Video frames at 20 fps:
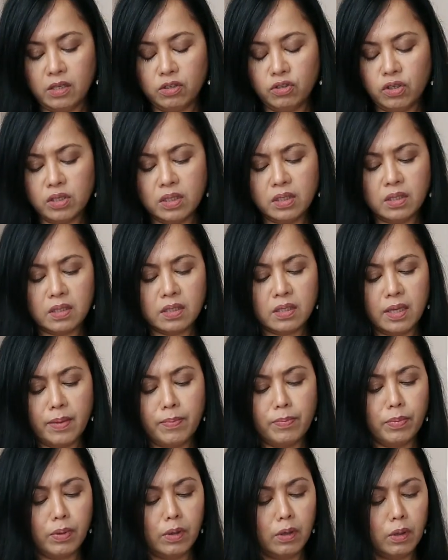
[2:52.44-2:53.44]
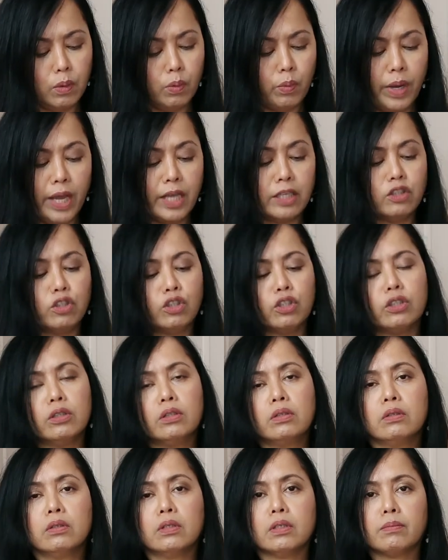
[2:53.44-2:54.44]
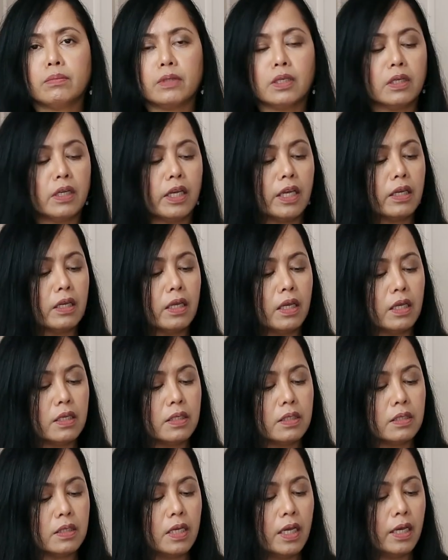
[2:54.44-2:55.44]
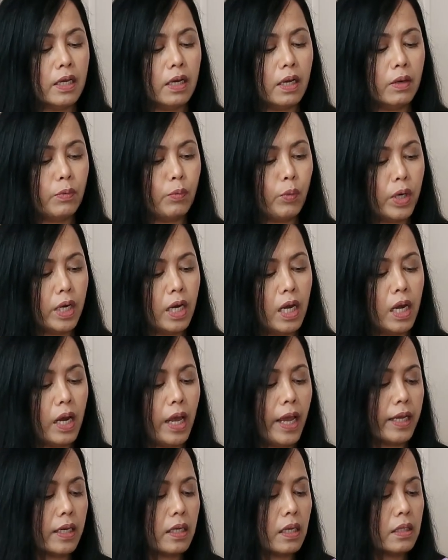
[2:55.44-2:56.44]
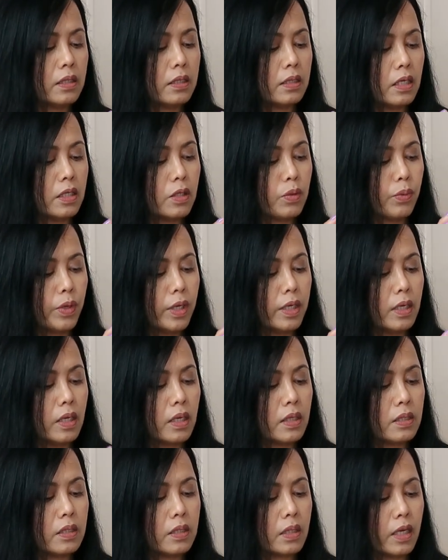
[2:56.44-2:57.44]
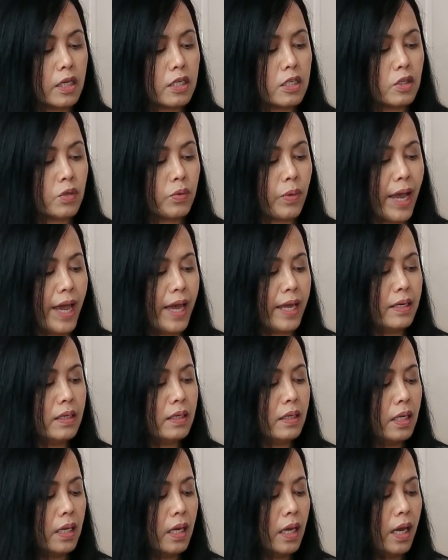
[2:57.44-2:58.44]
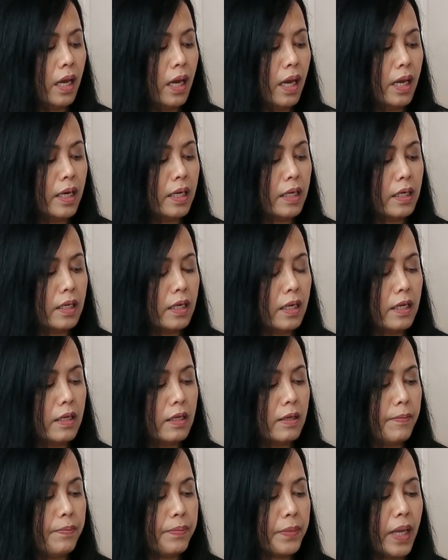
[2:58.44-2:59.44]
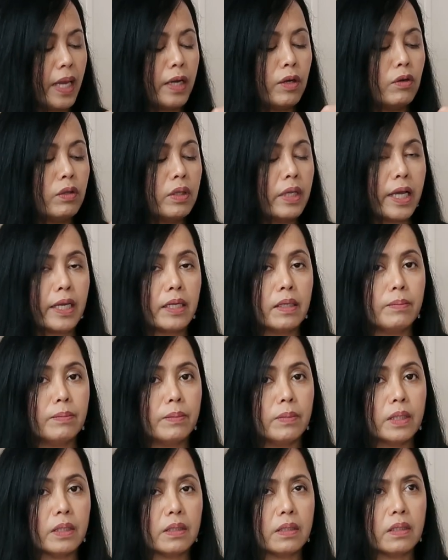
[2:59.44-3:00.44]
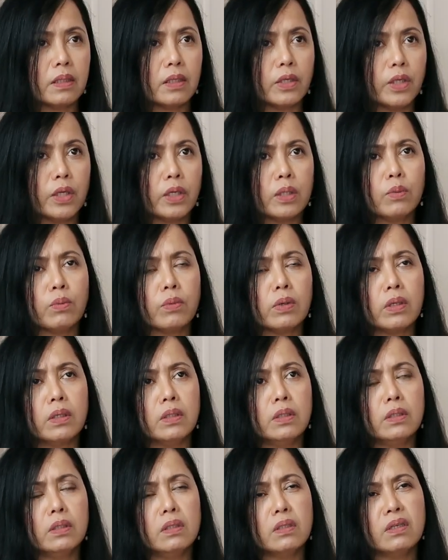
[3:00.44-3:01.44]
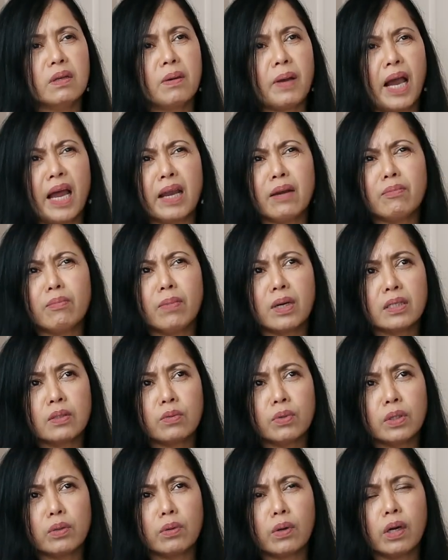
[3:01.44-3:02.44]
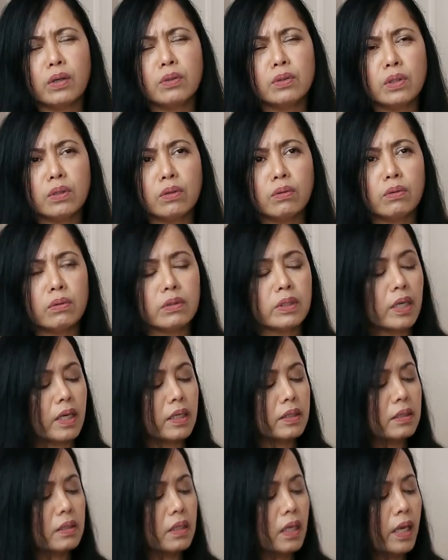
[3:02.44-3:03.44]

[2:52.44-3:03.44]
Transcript: just a simple wedge, something like this. And what I like is this one is suede, and I don't like the material one, the canvas one, or how do you call that?